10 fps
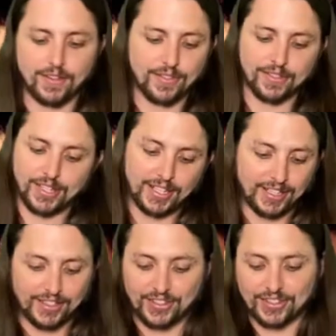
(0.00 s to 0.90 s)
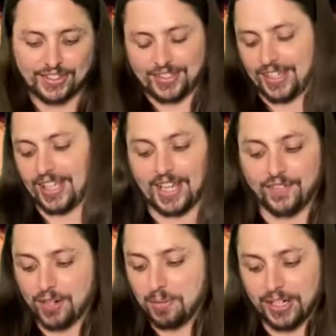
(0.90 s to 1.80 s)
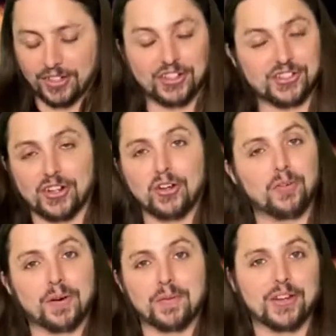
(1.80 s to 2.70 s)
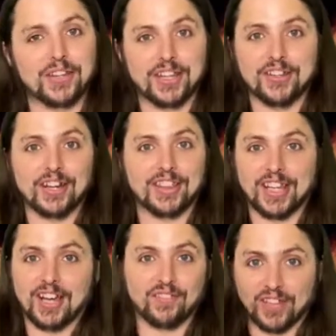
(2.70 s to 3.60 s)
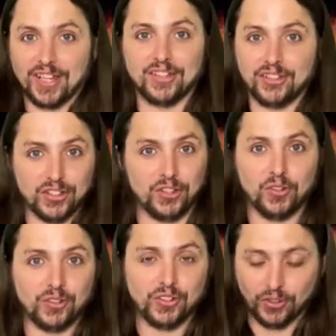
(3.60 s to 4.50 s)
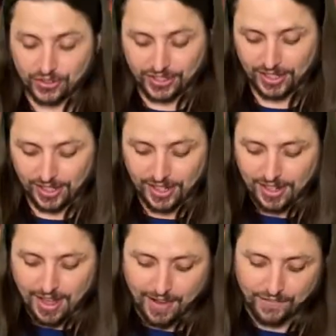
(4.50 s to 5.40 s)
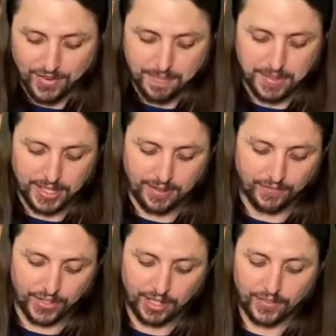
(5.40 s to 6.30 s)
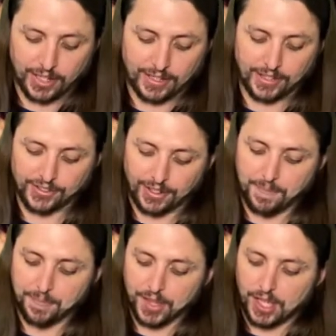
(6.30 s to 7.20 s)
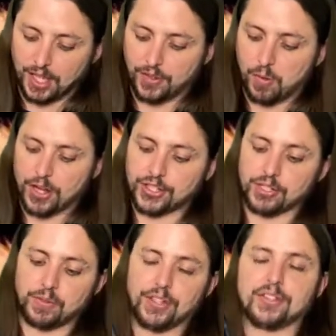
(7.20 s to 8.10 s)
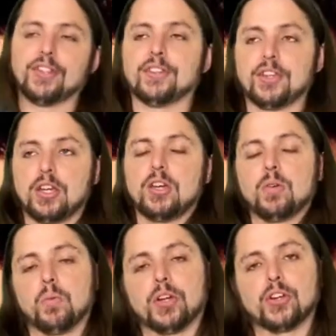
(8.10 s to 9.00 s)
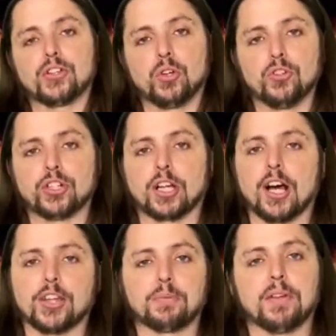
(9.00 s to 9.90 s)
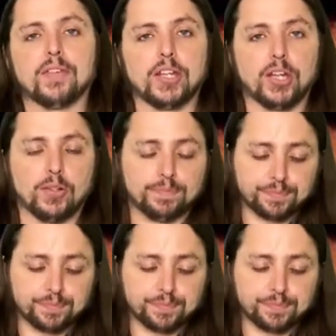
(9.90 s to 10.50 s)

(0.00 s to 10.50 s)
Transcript: these inevitably are a struggle one way or the other. I think I've landed 2 suits that have fit me very nicely. If you watched the recent Winter Soldier cosplay video,